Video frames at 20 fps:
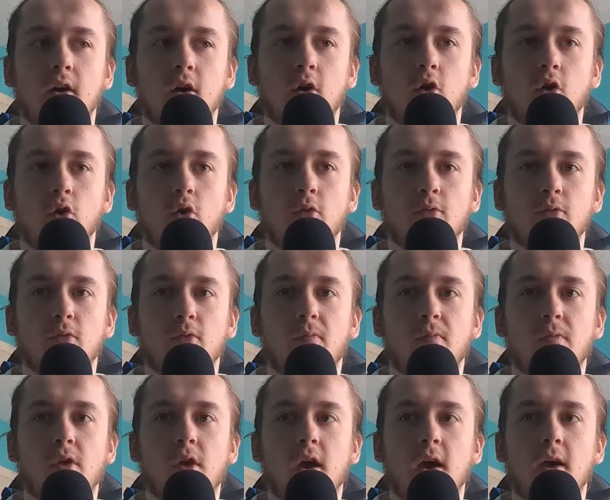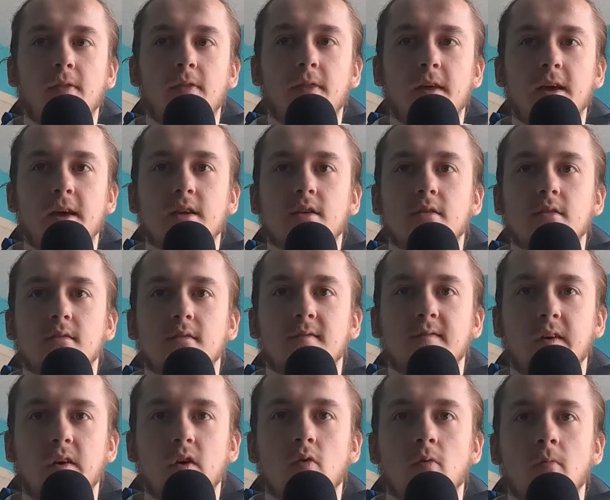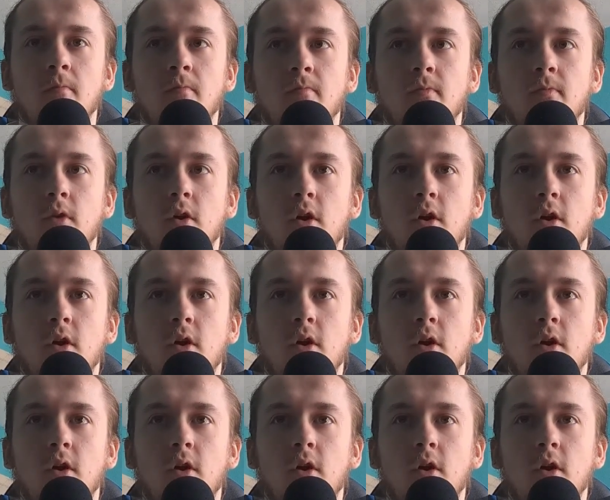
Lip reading: of this film